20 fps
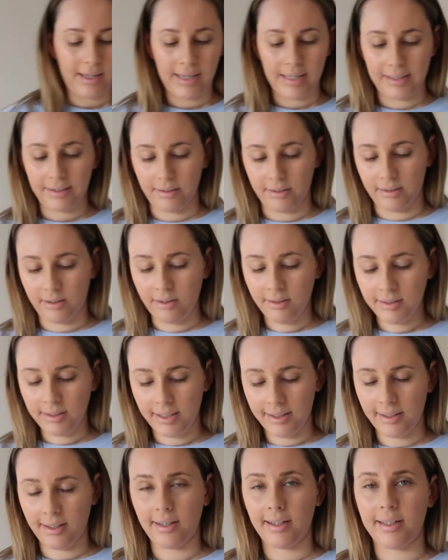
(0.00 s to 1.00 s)
And I got
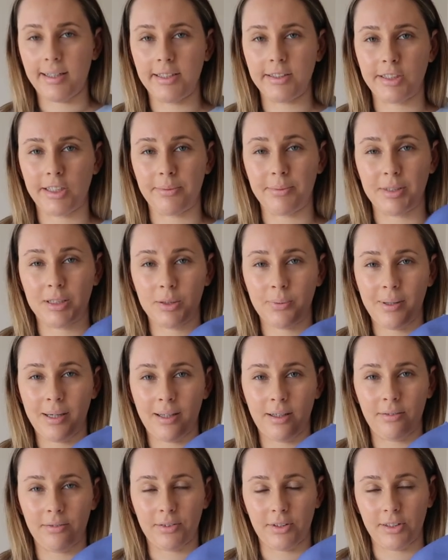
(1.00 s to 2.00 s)
that in a large and it was
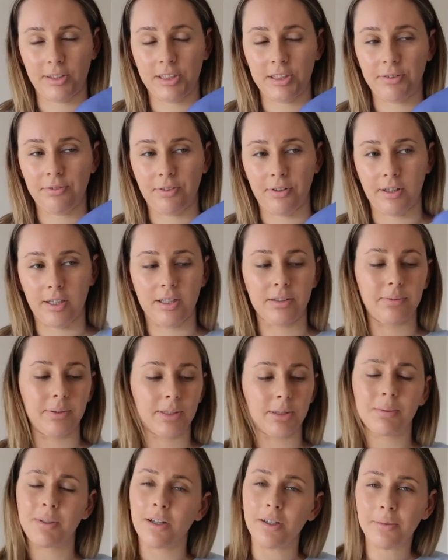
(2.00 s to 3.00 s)
$12.95,
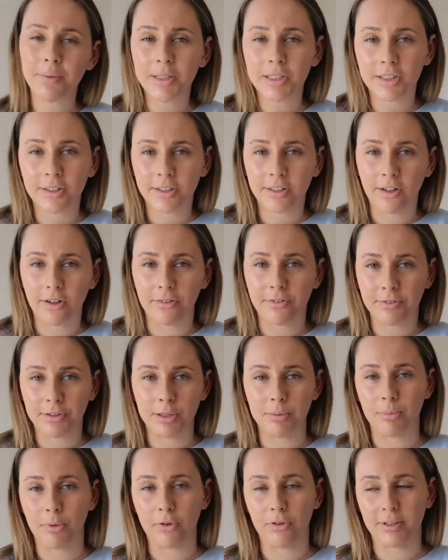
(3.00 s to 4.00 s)
which I'm kind of wishing I got
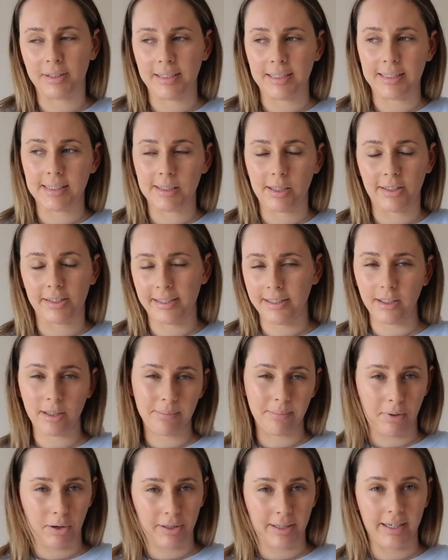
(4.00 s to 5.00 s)
a few more of these. I think I
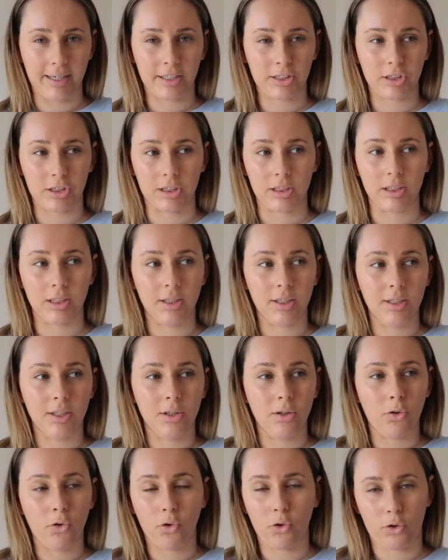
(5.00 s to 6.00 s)
might actually
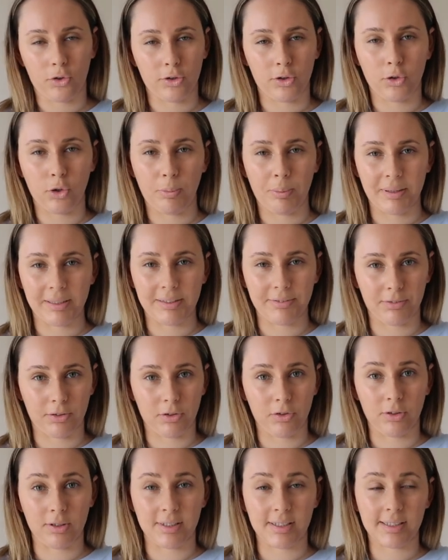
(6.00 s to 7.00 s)
order a couple of different
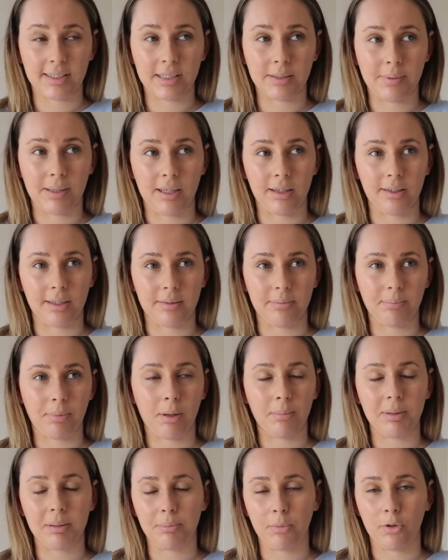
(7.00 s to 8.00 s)
colours as well. Like,
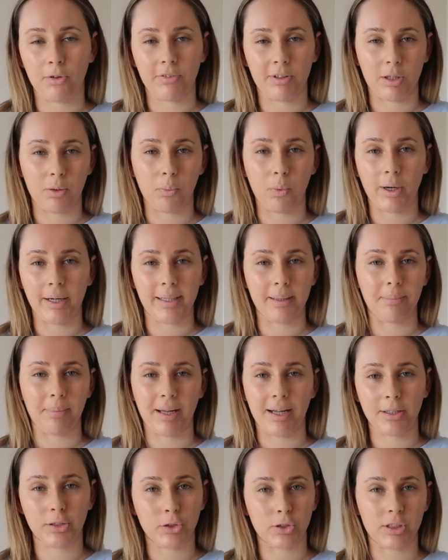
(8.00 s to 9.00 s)
probably more of, like, a white and a
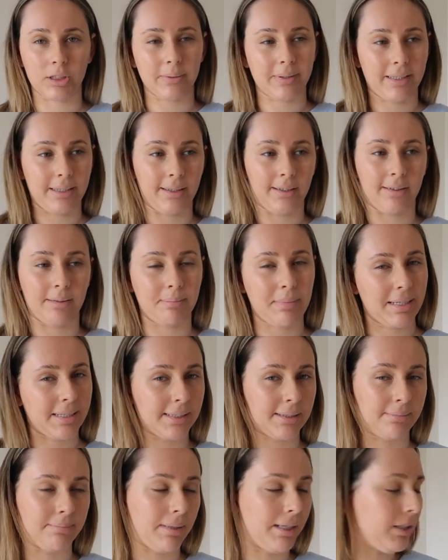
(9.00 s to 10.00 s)
black just so I can, like,
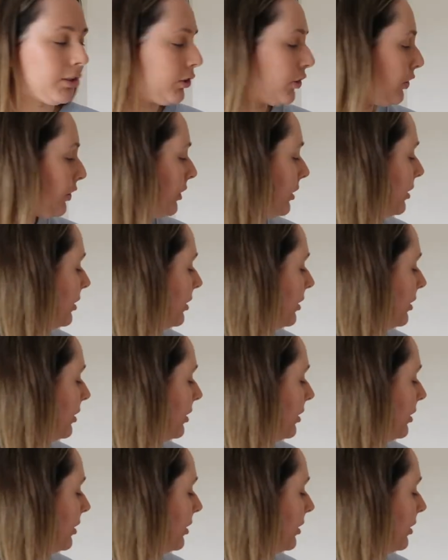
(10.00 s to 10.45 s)
mix and match.